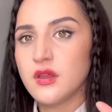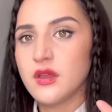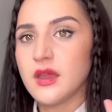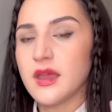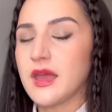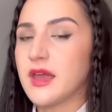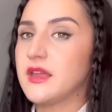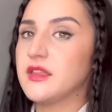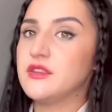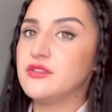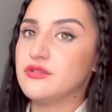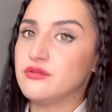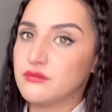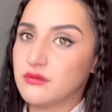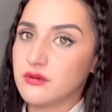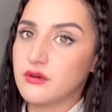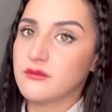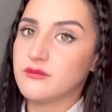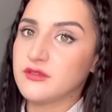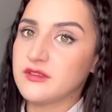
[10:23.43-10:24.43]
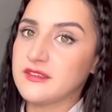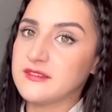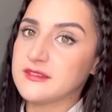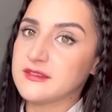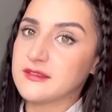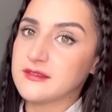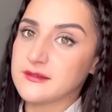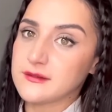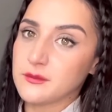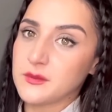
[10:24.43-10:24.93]
and obviously
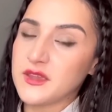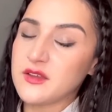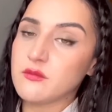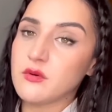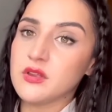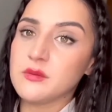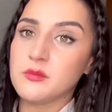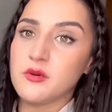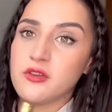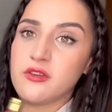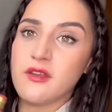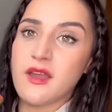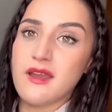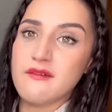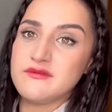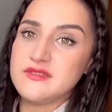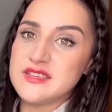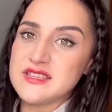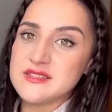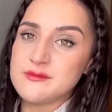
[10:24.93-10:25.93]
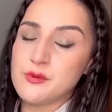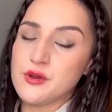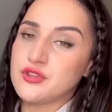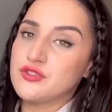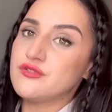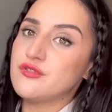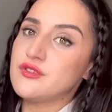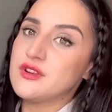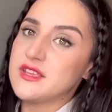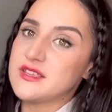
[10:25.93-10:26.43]
this is the big one, but you have this
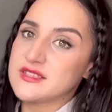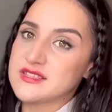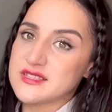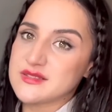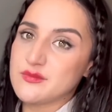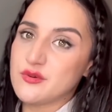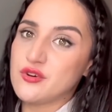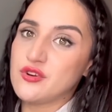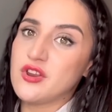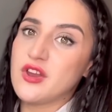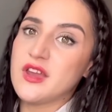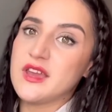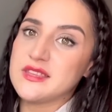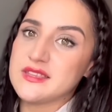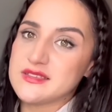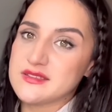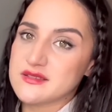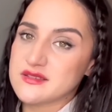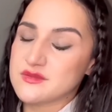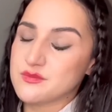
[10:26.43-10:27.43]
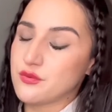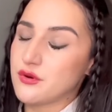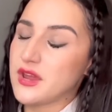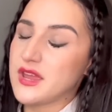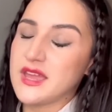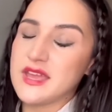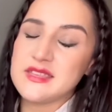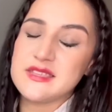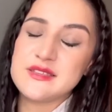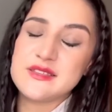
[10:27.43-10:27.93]
bottle in smaller, and it's a
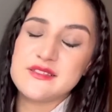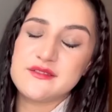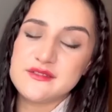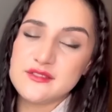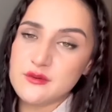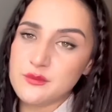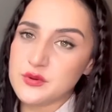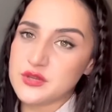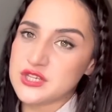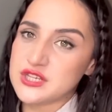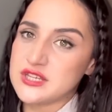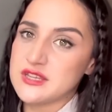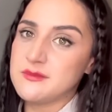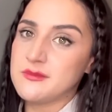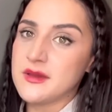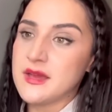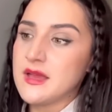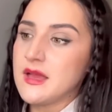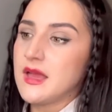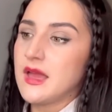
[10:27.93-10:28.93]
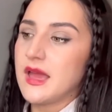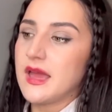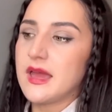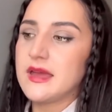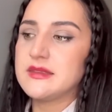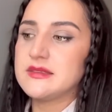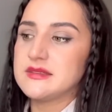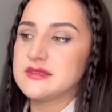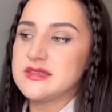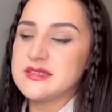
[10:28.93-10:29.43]
spray, and it's super cheap.
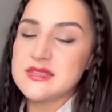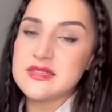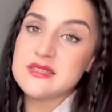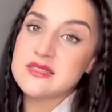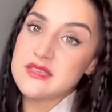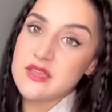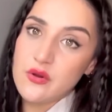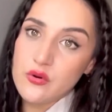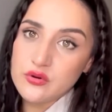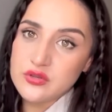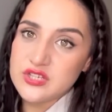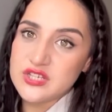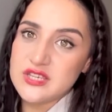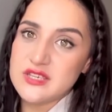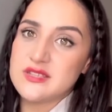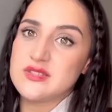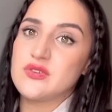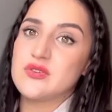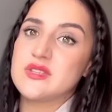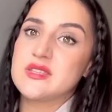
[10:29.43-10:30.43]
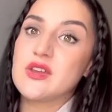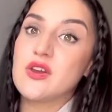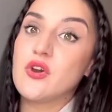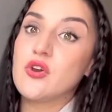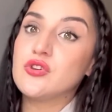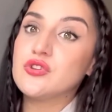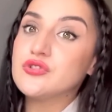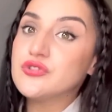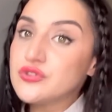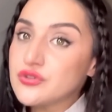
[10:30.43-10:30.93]
And this is the OG, so it's got
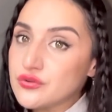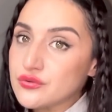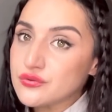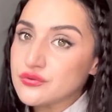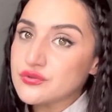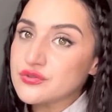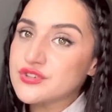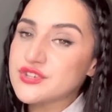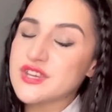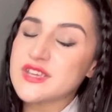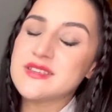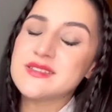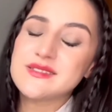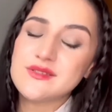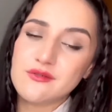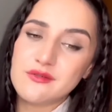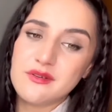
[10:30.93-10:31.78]
a huge history